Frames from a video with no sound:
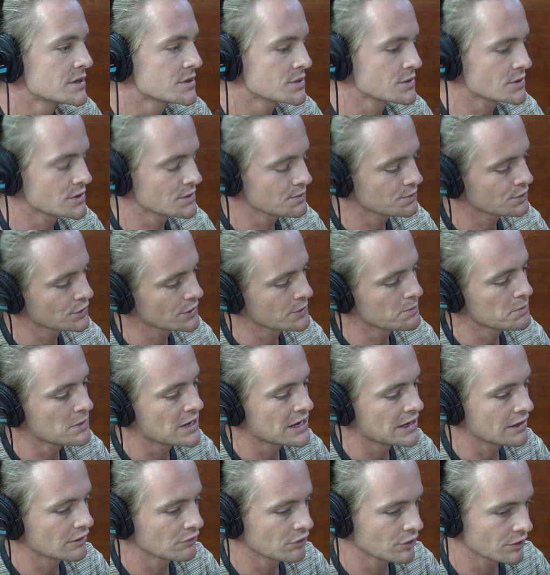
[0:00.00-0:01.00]
This is a pretty
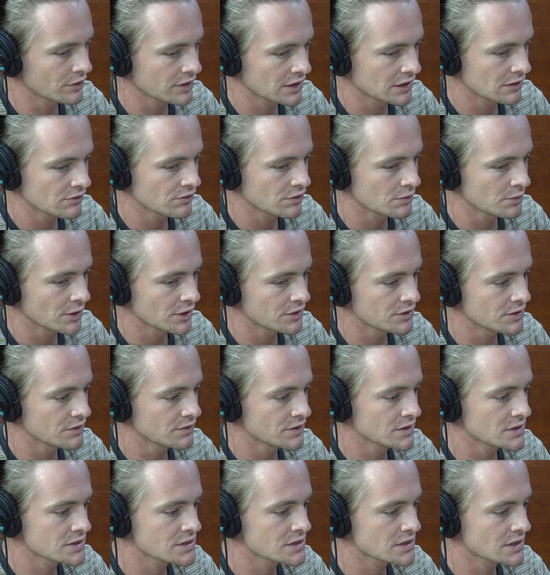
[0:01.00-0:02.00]
meaningful thing for
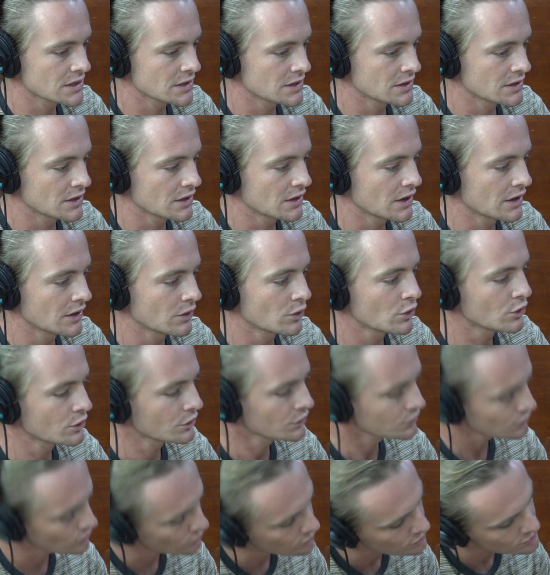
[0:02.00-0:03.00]
both of us.
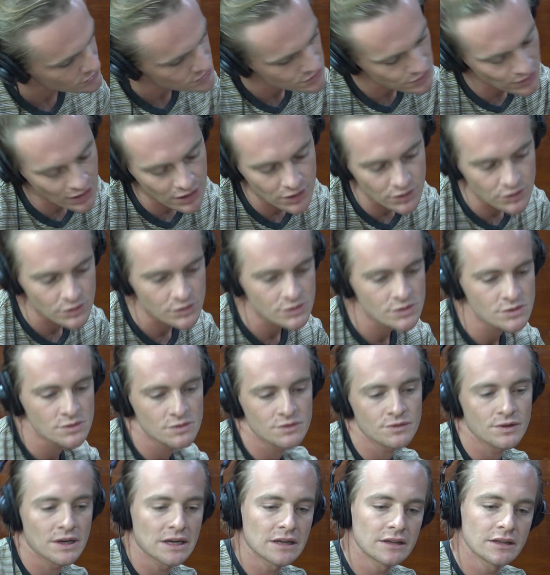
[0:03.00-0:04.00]
And through all the
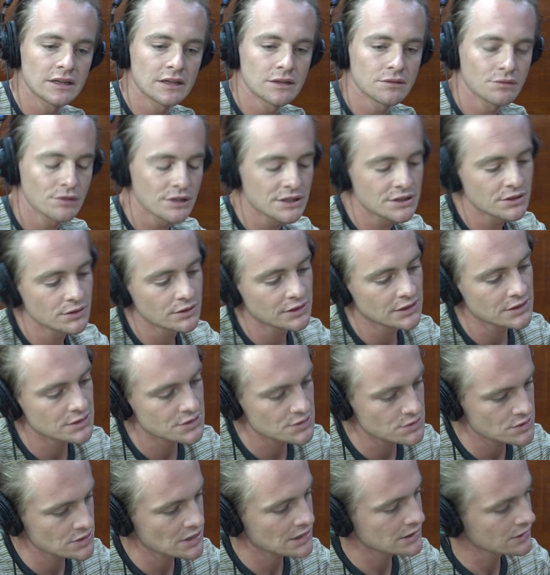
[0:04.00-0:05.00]
struggles of failing and redoing
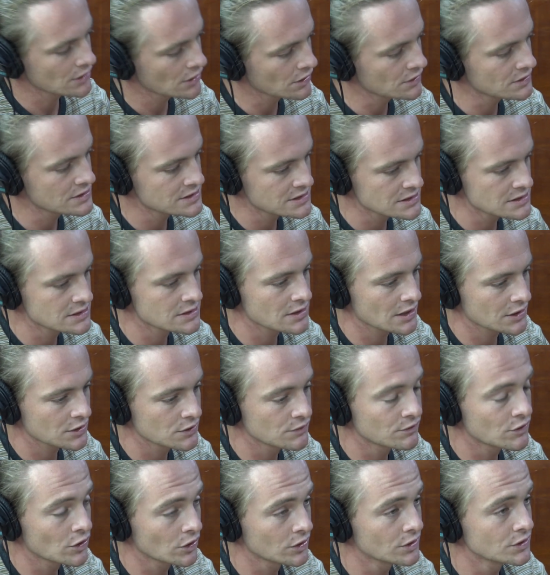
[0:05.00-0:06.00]
it, she was like, "No, this is
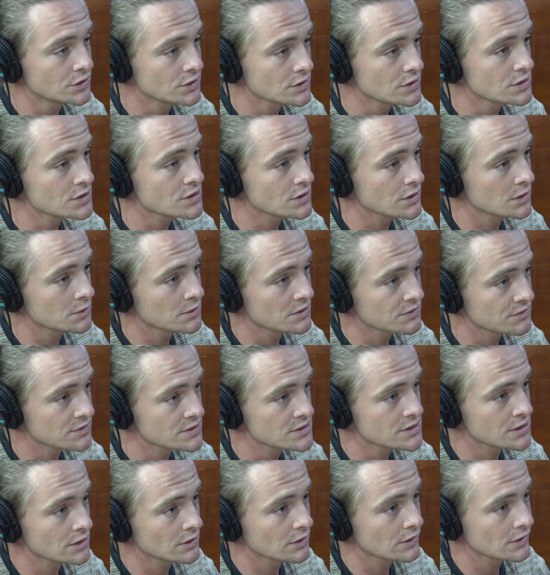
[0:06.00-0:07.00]
like, you've got to do this. You're going to be
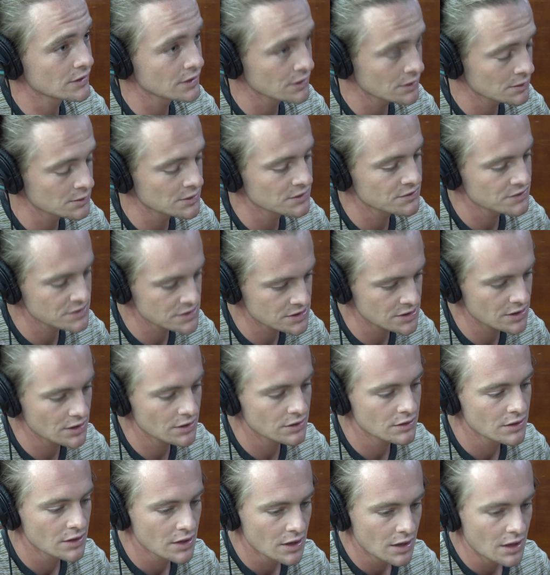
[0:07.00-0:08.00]
a physio. You're going to be a
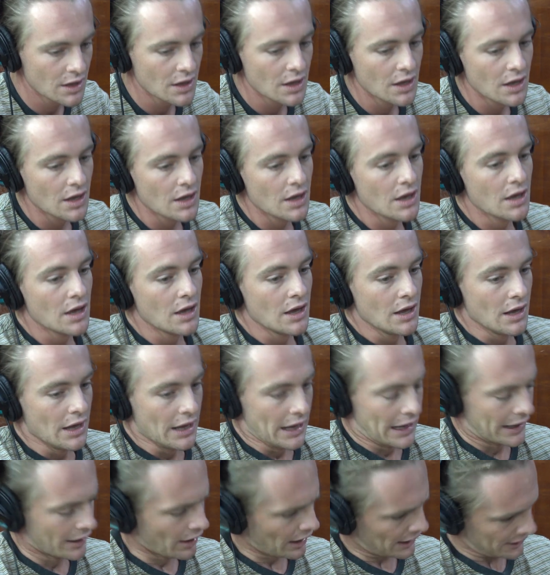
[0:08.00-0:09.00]
physio."
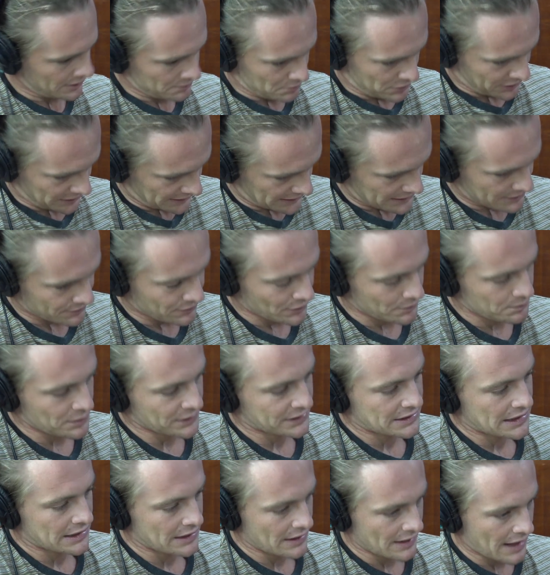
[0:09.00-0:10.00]
And I didn't believe
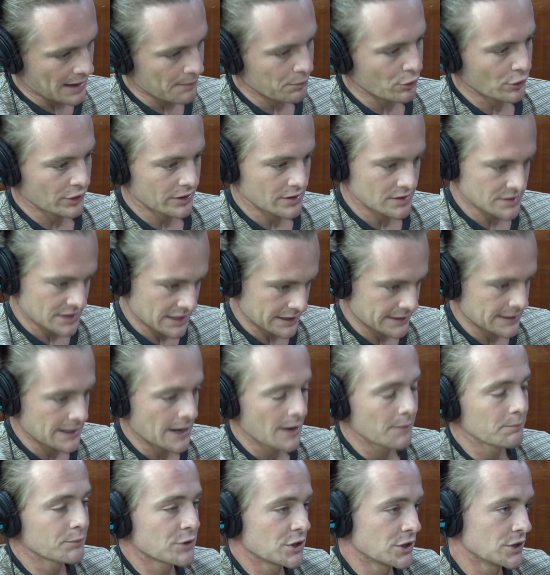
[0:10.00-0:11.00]
it. But then at that point I was like,
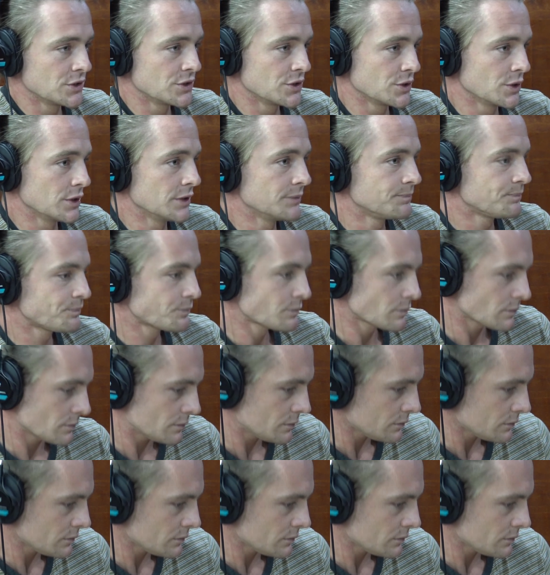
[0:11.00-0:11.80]
"No, going to do it."